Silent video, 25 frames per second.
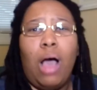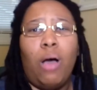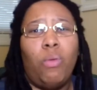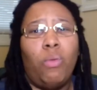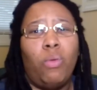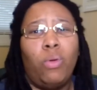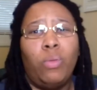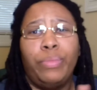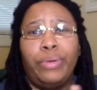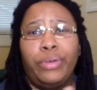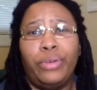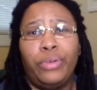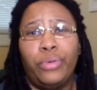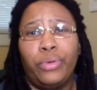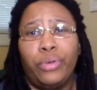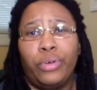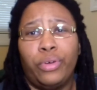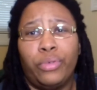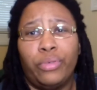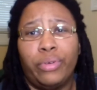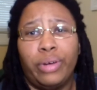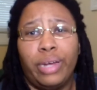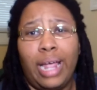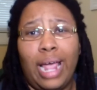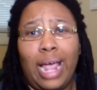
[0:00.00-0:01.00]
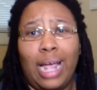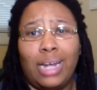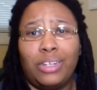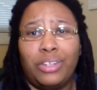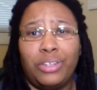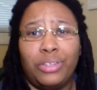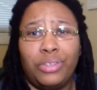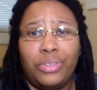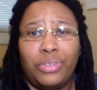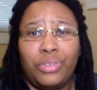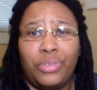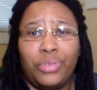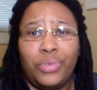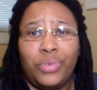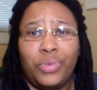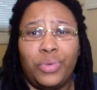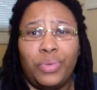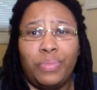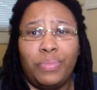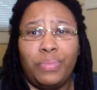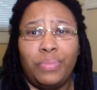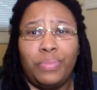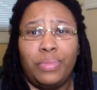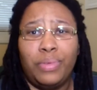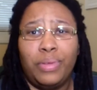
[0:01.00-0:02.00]
won't be doing no reactions to
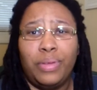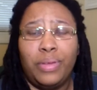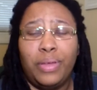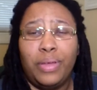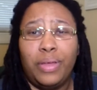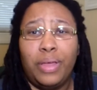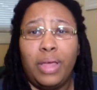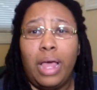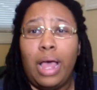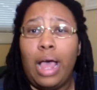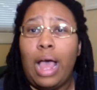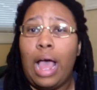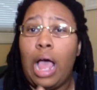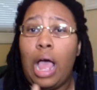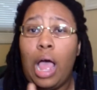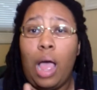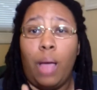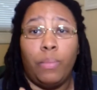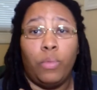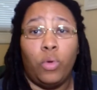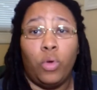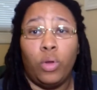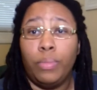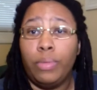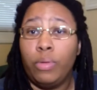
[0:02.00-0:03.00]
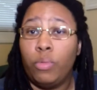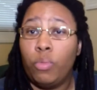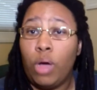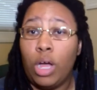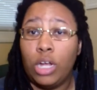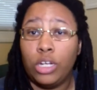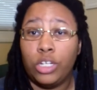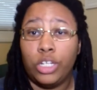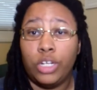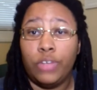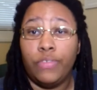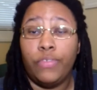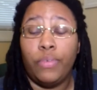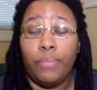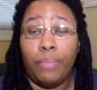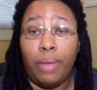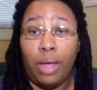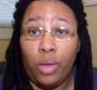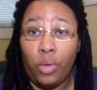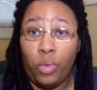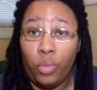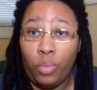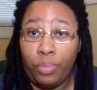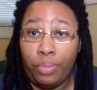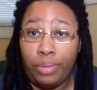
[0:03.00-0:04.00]
them. I'm going to be watching it for
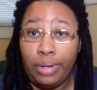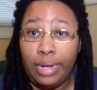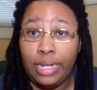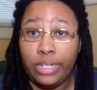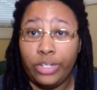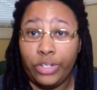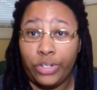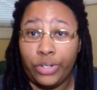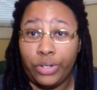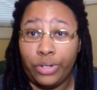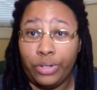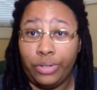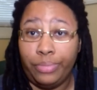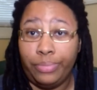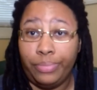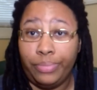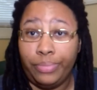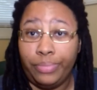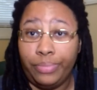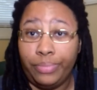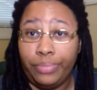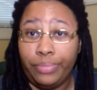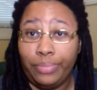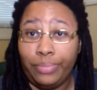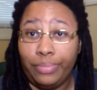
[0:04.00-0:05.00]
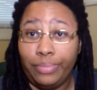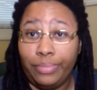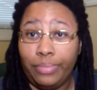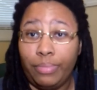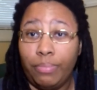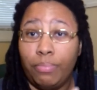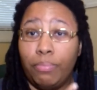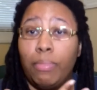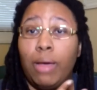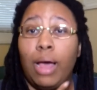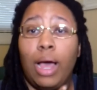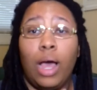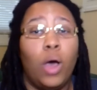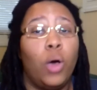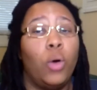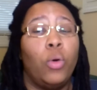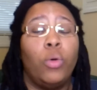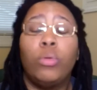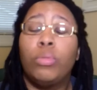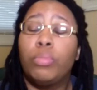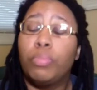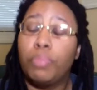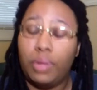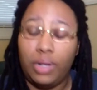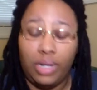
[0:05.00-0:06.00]
my own pleasure. My
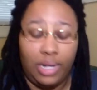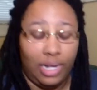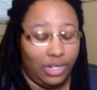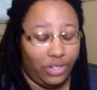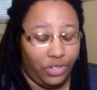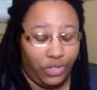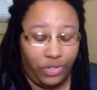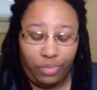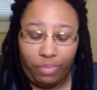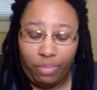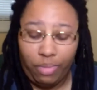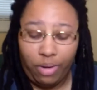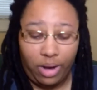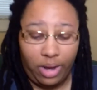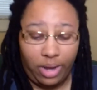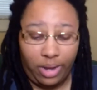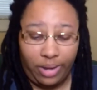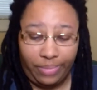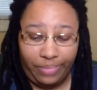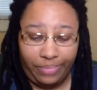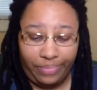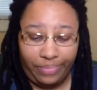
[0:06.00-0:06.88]
own pleasure, bruh.